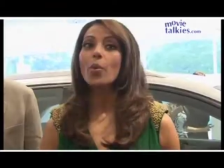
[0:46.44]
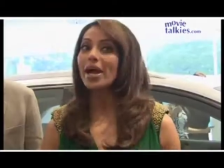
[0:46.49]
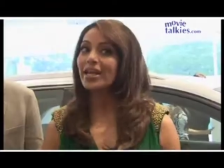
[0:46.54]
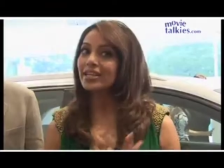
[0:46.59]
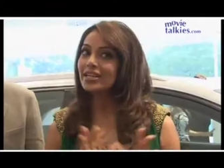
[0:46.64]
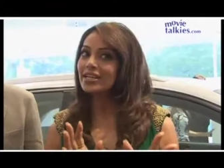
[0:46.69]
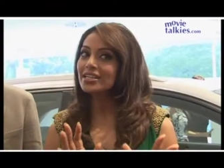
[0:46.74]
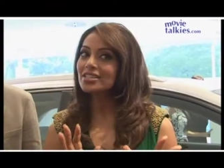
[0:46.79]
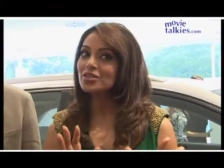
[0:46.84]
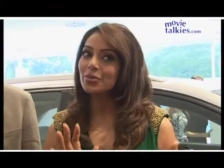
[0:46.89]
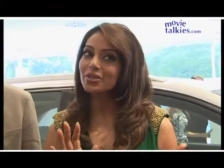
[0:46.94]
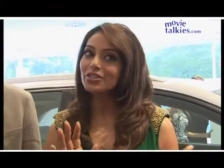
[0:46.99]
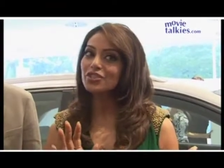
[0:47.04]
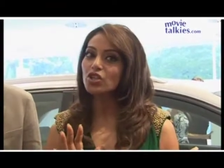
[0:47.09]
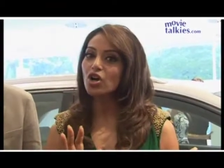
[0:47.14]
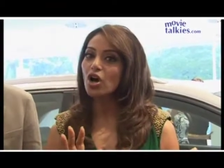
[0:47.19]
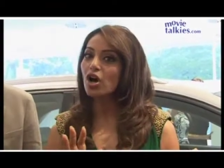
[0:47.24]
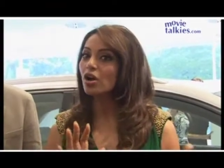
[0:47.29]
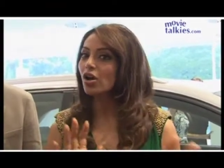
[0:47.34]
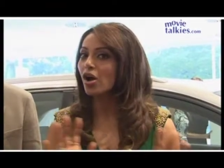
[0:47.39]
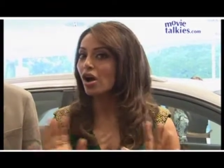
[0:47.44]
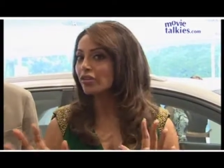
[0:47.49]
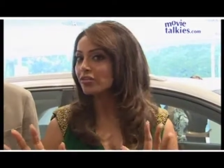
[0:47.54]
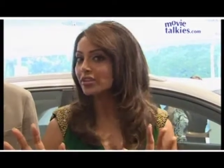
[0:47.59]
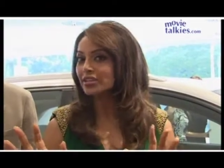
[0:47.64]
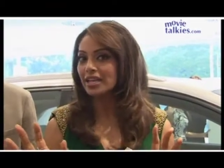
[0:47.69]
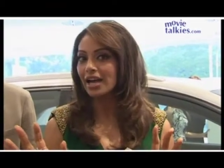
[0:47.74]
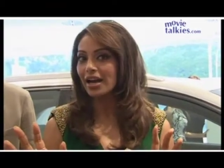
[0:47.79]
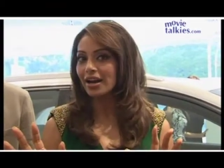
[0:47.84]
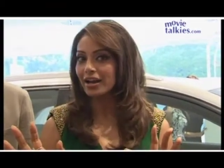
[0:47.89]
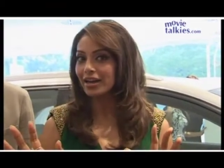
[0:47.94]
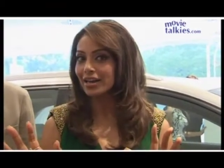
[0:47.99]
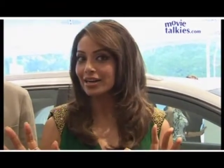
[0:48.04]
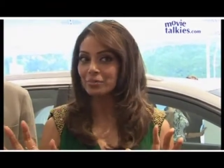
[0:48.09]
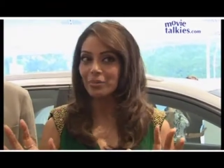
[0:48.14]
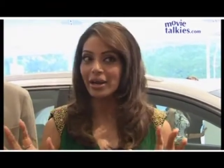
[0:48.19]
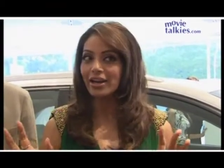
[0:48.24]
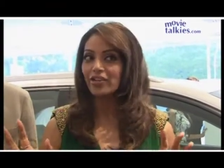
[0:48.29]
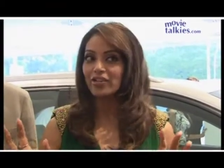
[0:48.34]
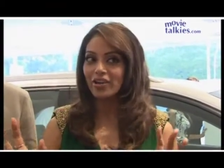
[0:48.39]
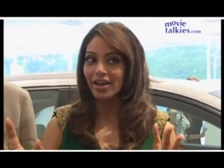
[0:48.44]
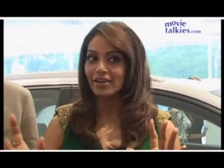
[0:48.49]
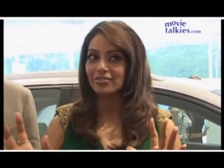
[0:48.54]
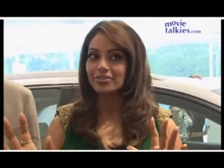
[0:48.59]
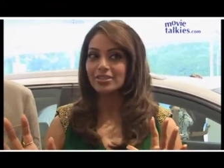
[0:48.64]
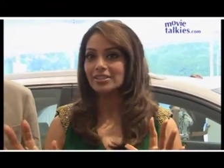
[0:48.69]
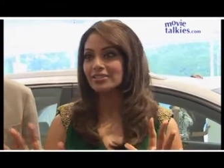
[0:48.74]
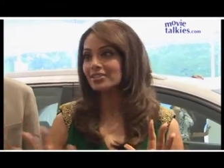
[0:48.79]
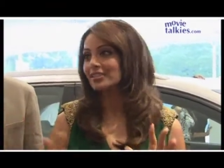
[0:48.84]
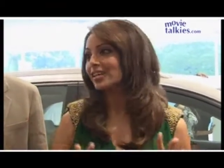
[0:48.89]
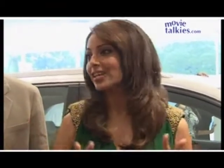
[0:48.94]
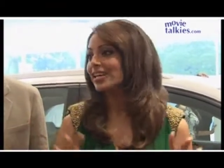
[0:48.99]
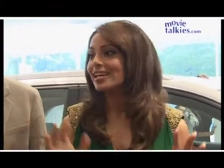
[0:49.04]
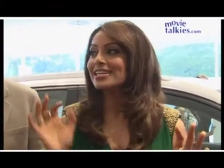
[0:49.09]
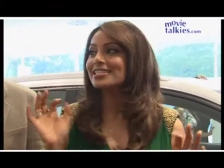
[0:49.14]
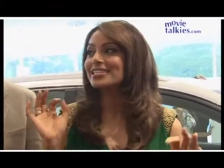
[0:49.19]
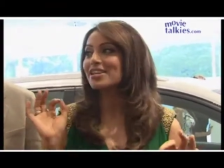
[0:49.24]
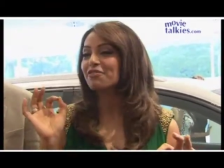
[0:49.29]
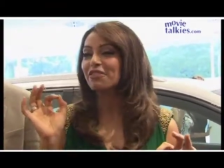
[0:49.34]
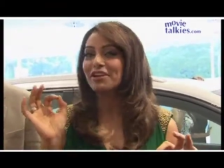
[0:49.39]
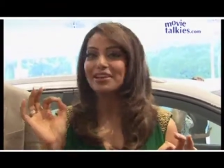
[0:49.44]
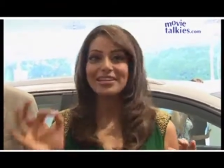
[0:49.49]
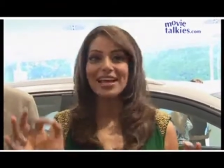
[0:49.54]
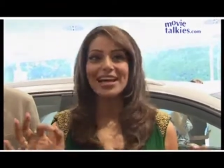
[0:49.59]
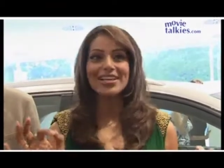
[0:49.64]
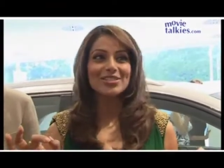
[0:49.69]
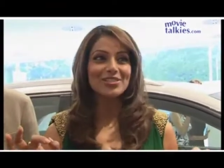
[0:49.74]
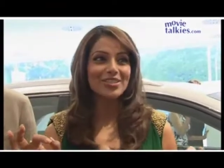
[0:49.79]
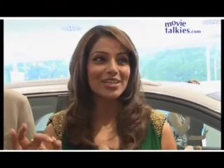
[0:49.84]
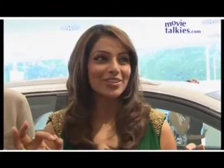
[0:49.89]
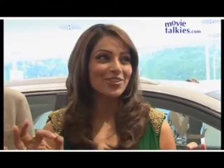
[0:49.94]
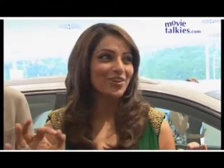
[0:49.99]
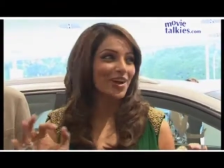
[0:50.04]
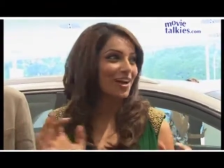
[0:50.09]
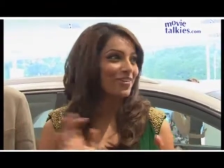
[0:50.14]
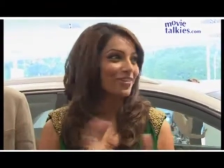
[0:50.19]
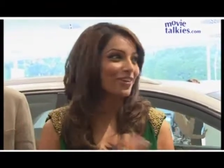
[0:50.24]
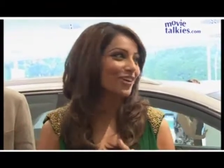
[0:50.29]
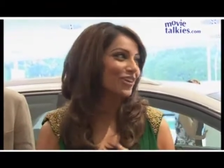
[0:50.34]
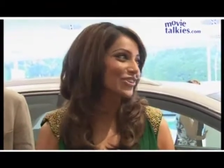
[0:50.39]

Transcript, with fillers: Whether it's with John or with Narayan, my driver. He's a fantastic driver